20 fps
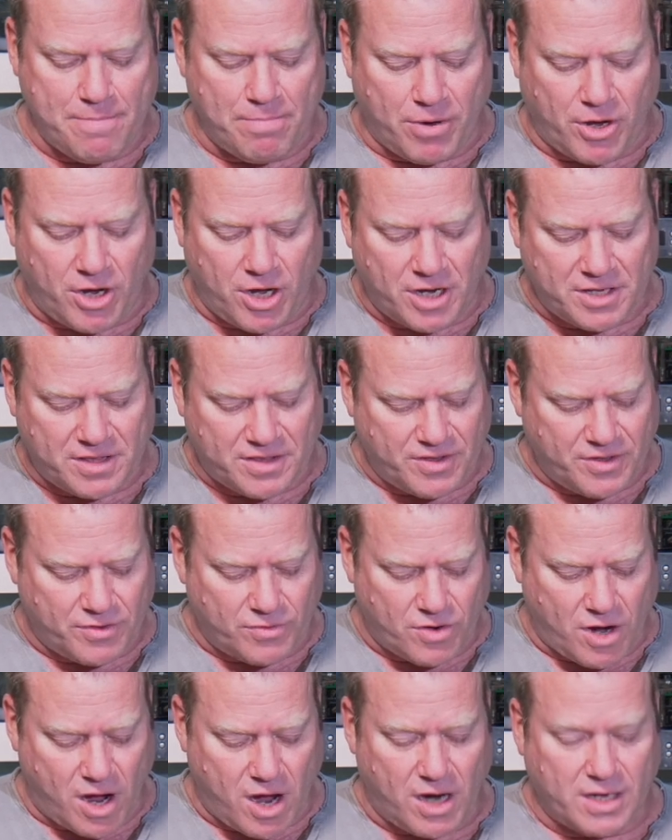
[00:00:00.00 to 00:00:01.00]
bought the
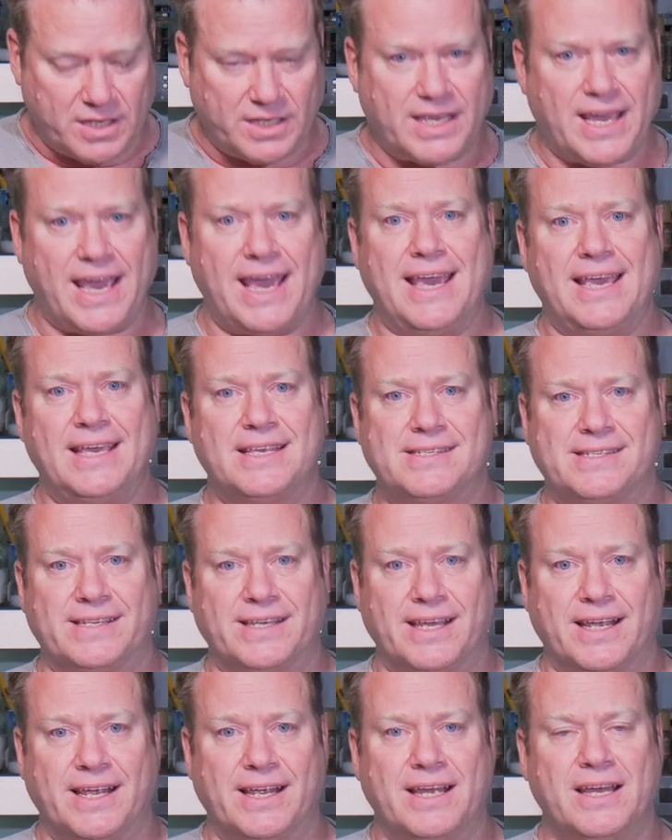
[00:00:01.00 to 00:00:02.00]
wrong
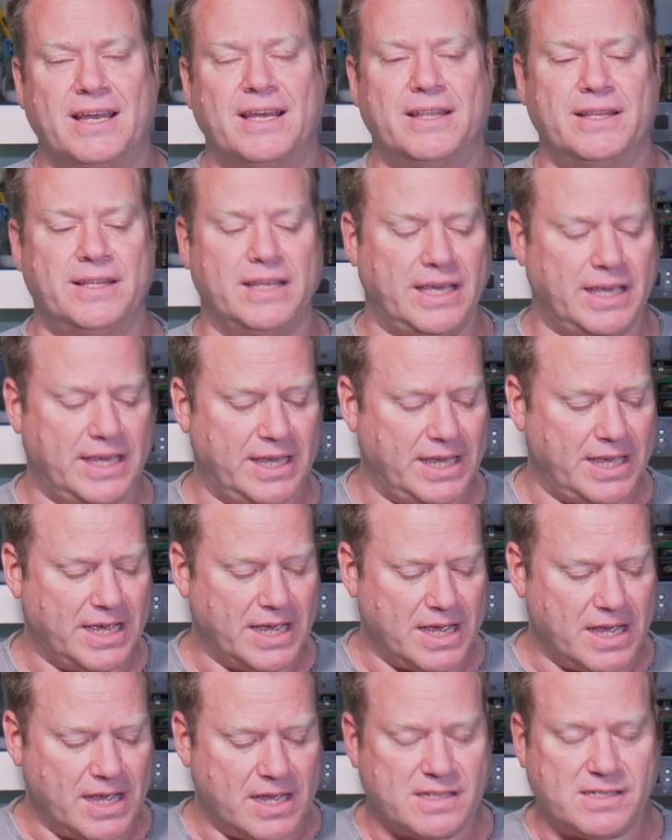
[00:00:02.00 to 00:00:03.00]
casing. The
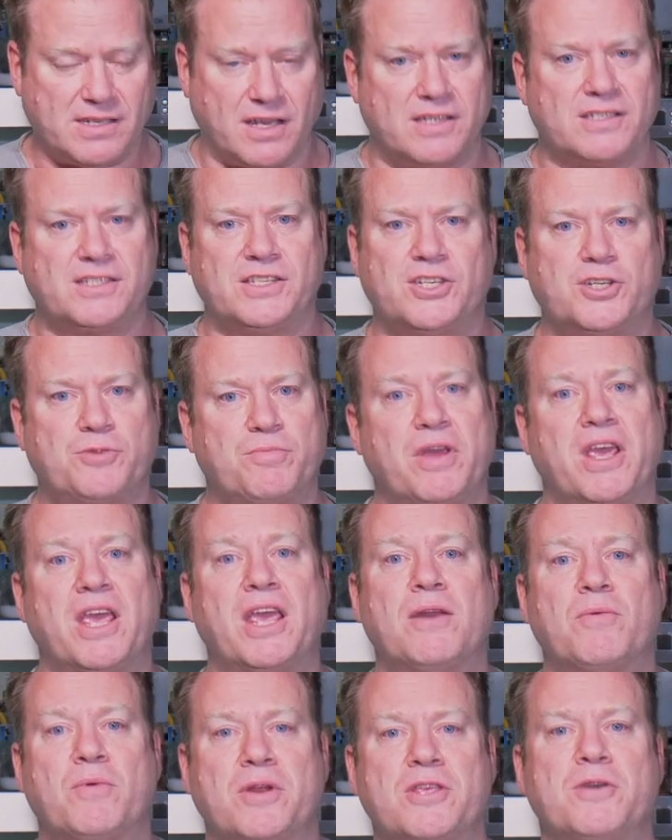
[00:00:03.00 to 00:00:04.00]
sausage
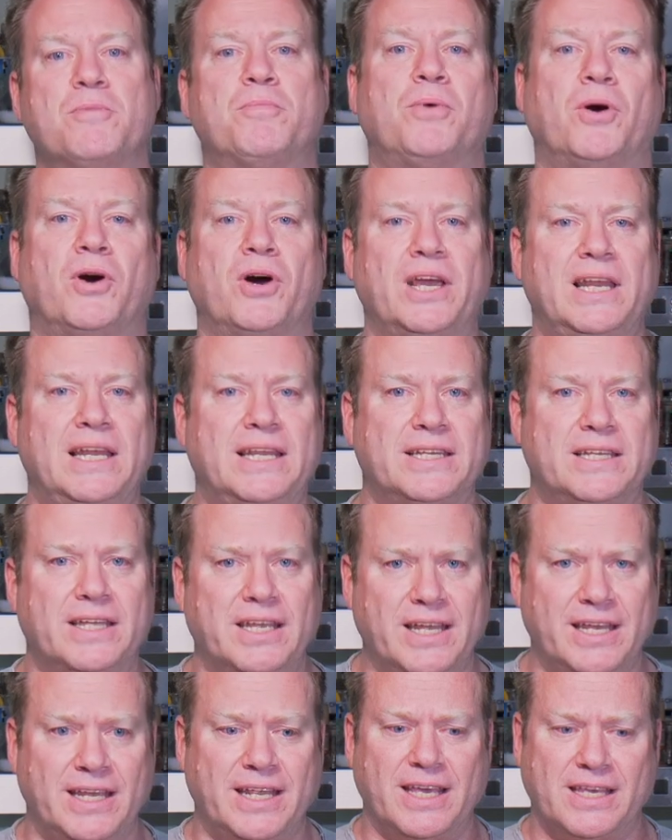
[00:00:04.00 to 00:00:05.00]
meat, when you boil it,
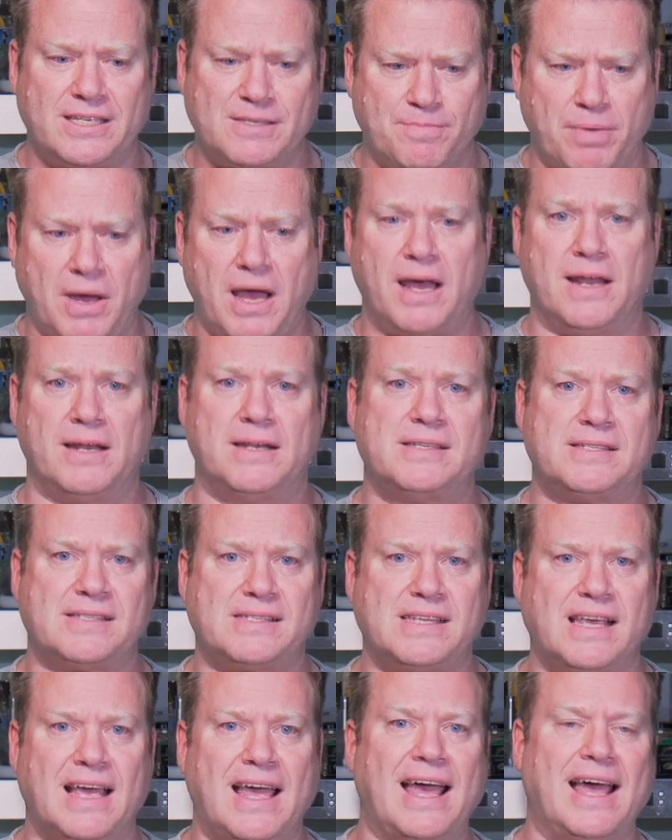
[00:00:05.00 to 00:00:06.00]
it
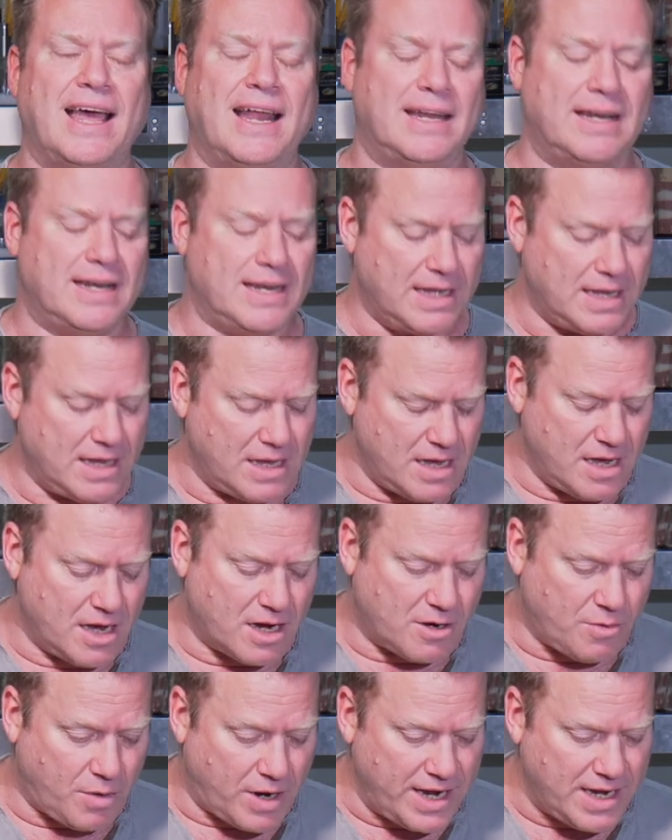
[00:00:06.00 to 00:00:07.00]
expands, and
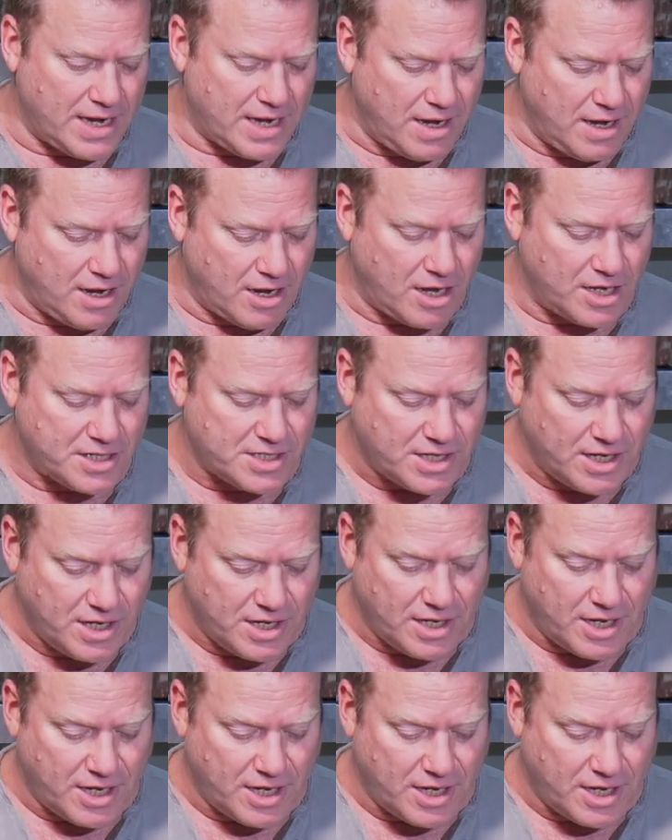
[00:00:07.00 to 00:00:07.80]
quite a lot